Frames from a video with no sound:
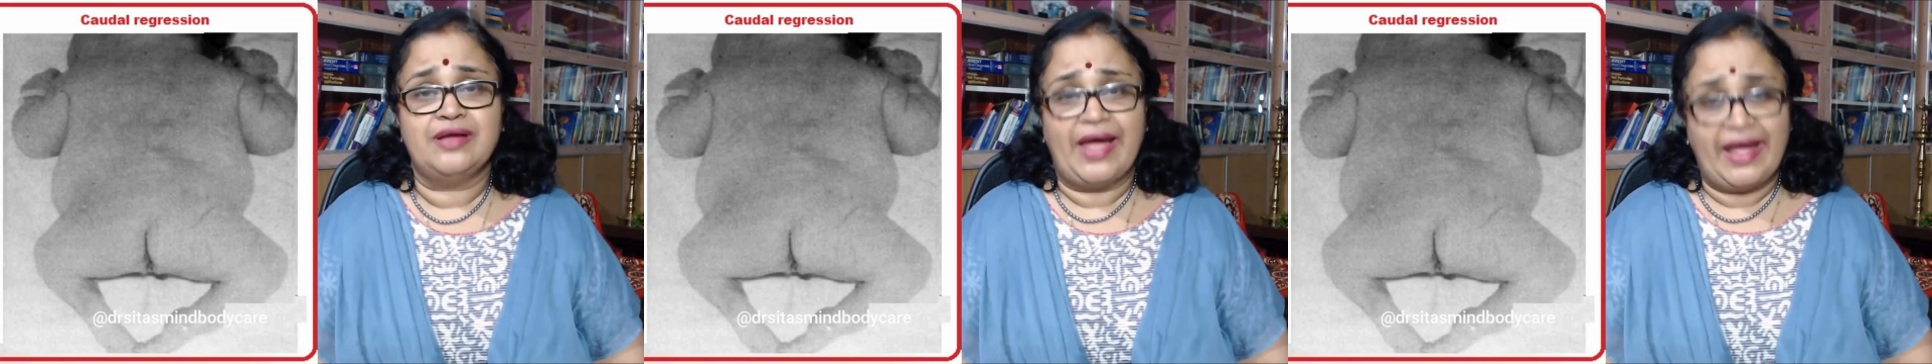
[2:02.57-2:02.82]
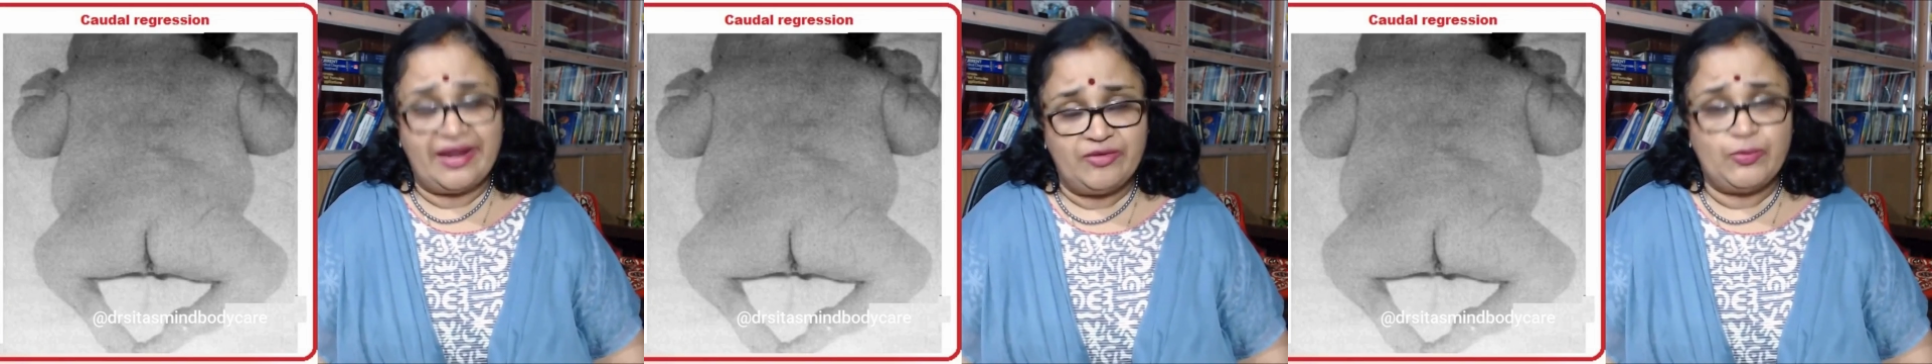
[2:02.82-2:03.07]

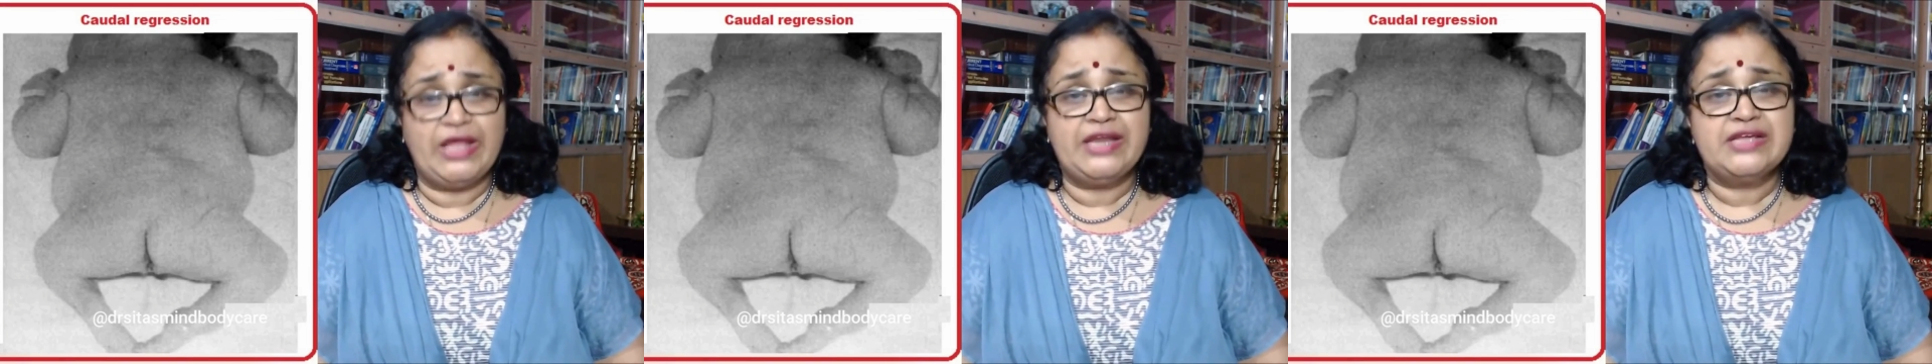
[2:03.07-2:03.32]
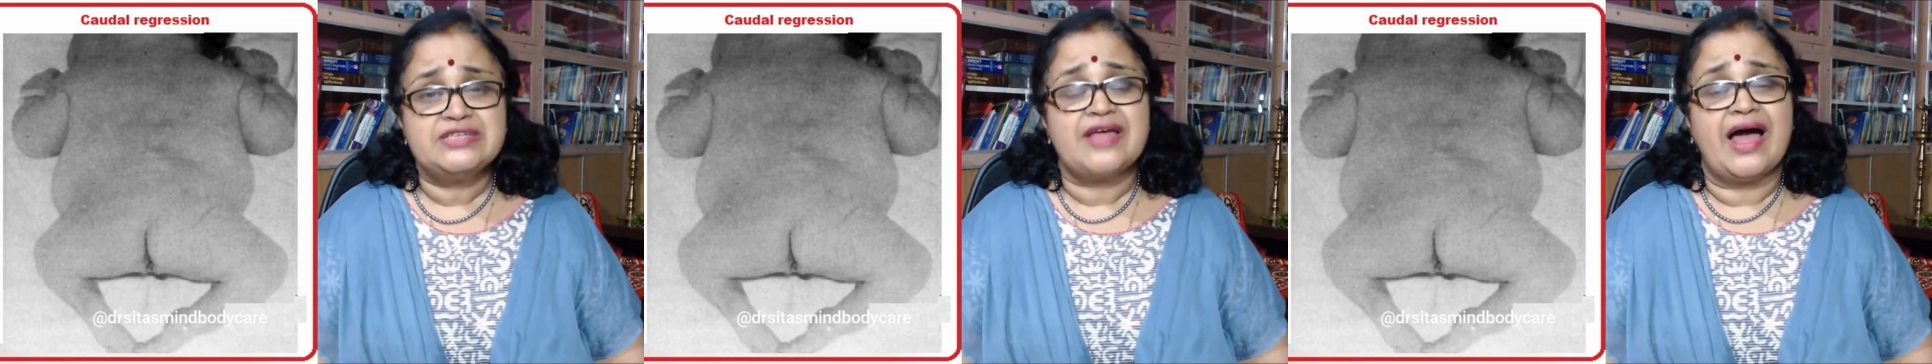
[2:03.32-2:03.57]
and
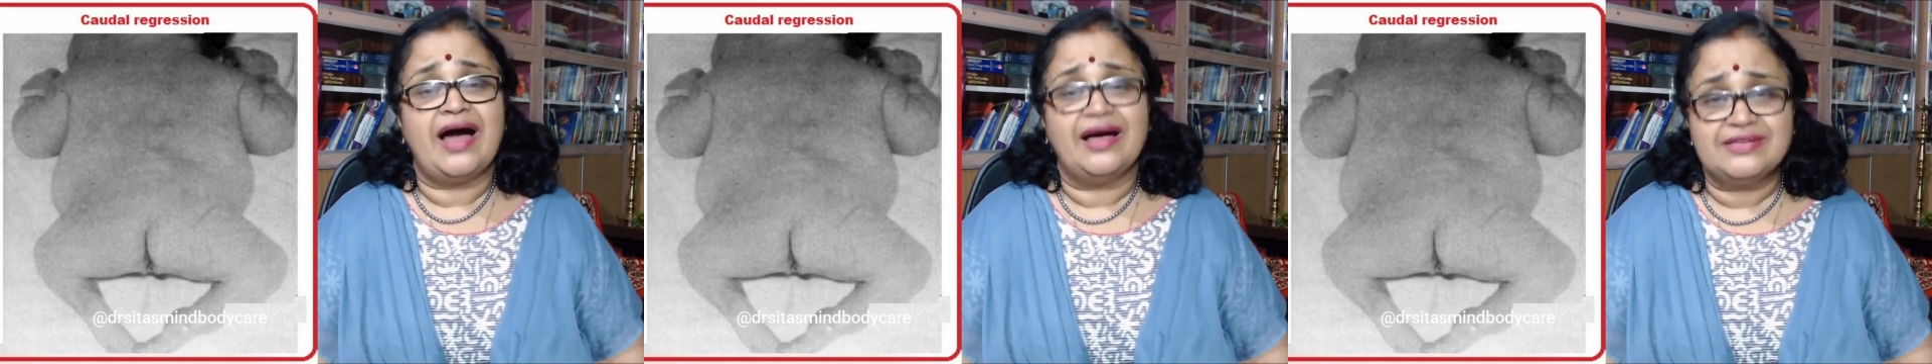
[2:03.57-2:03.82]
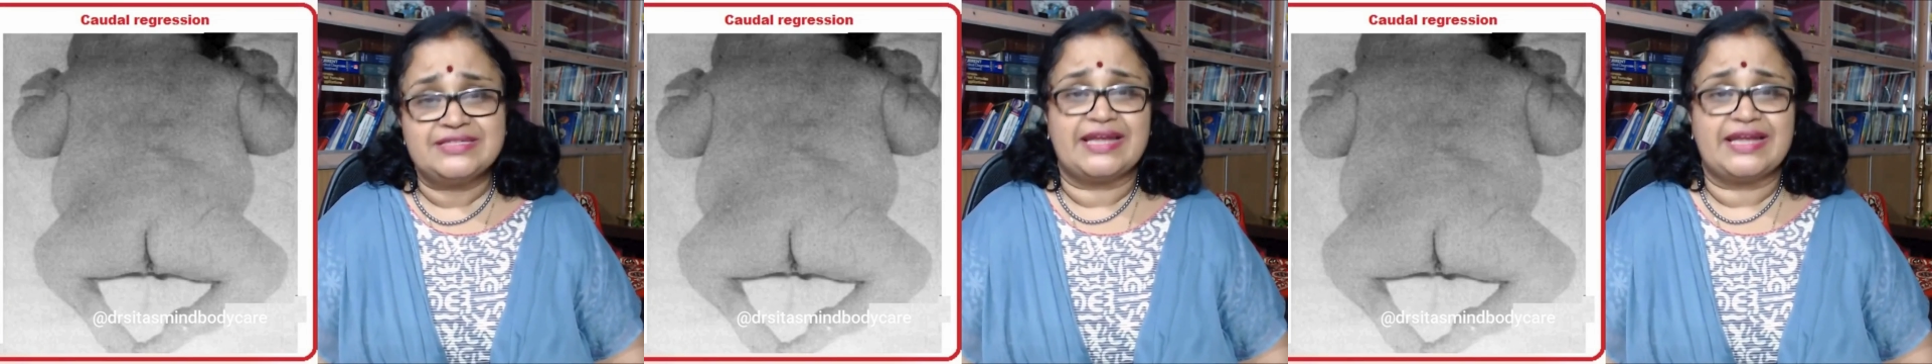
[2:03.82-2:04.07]
various
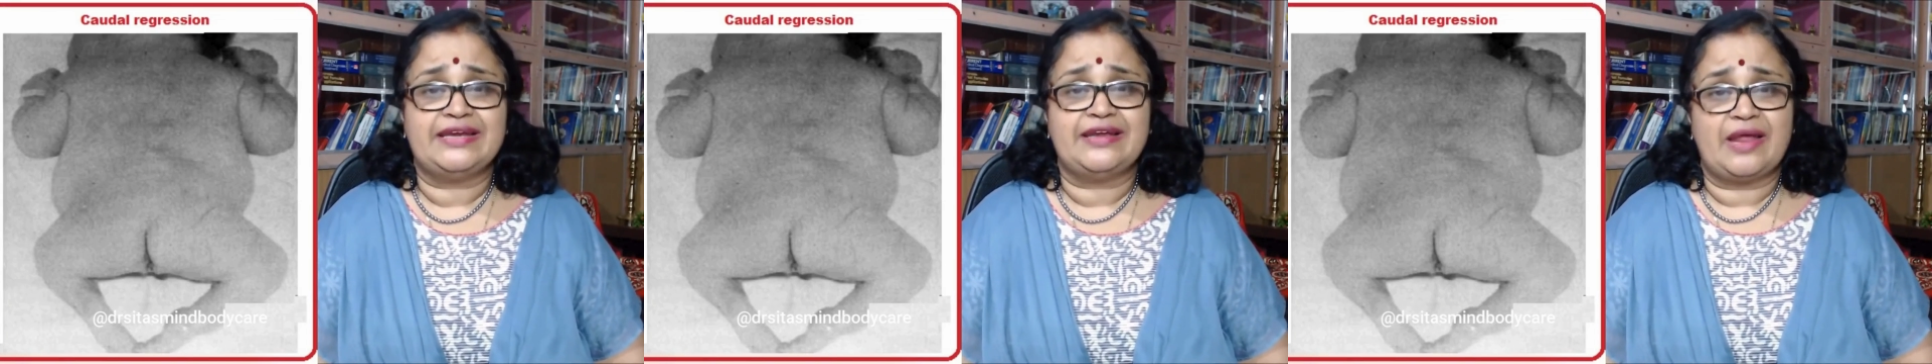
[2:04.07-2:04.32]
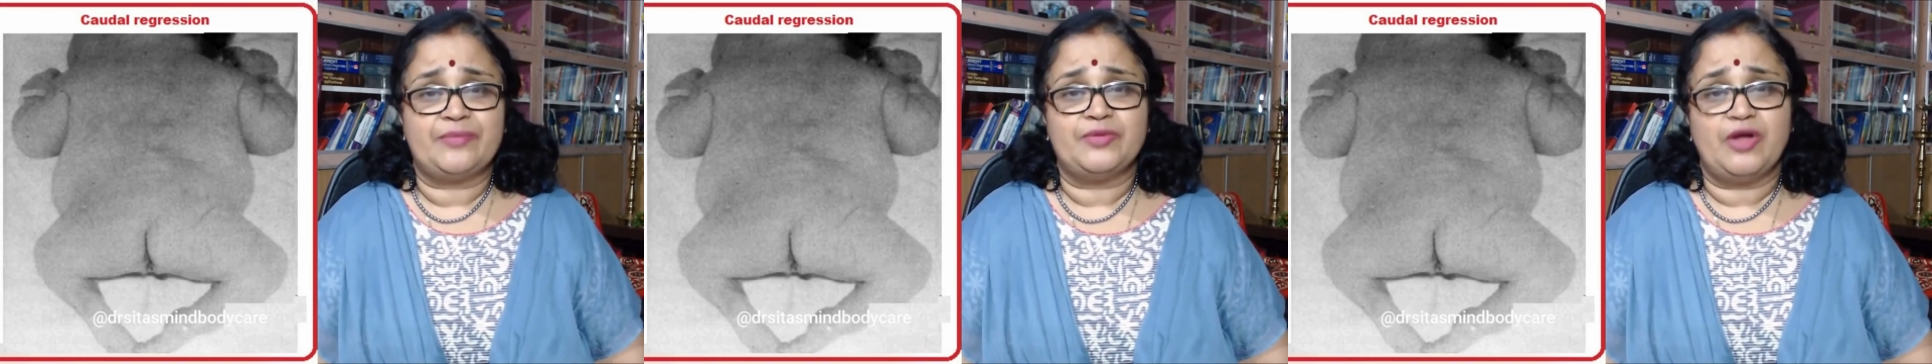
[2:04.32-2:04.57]
other skeletal
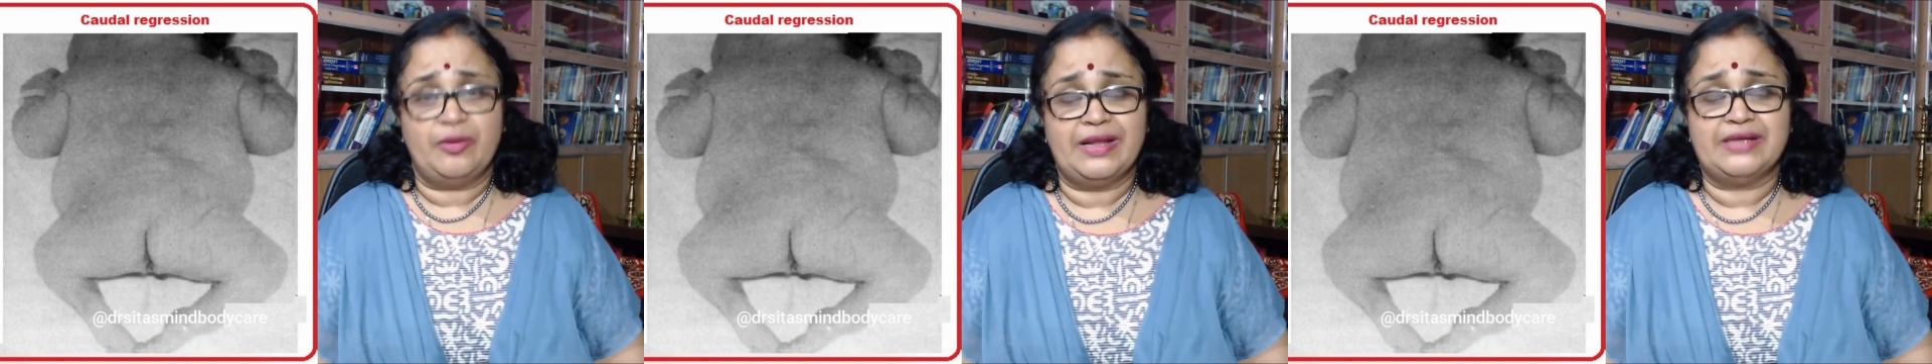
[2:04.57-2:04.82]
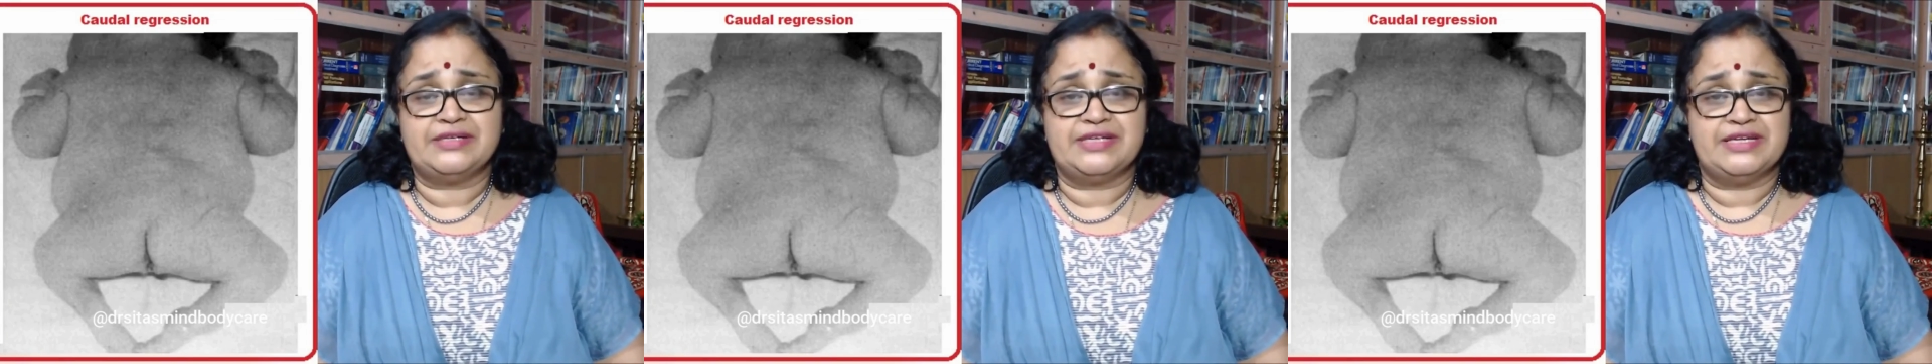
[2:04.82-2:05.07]

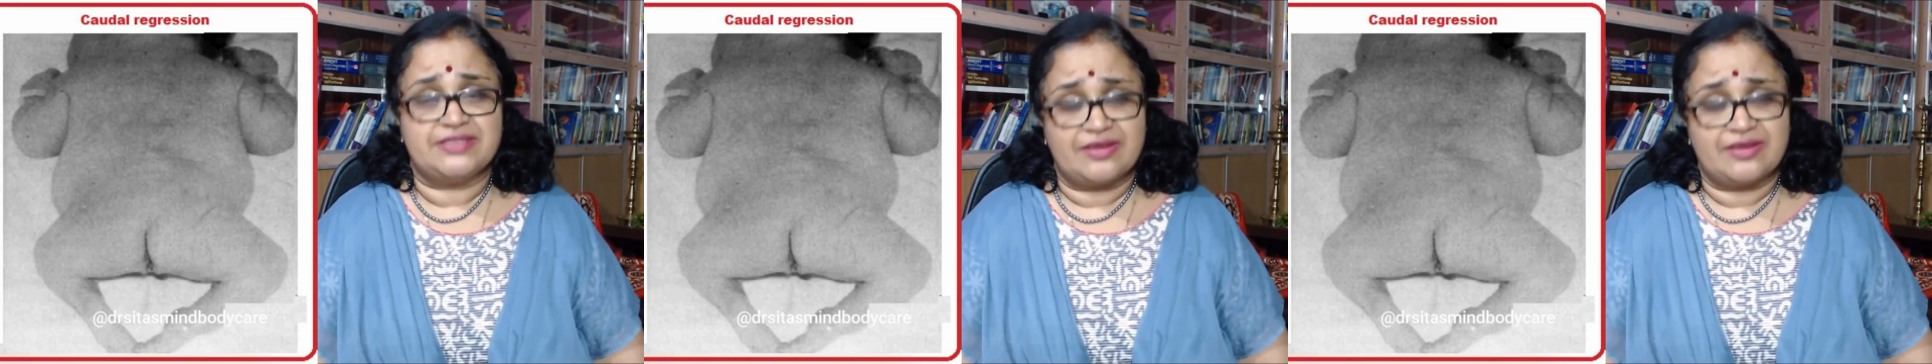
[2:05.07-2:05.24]
abnormalities are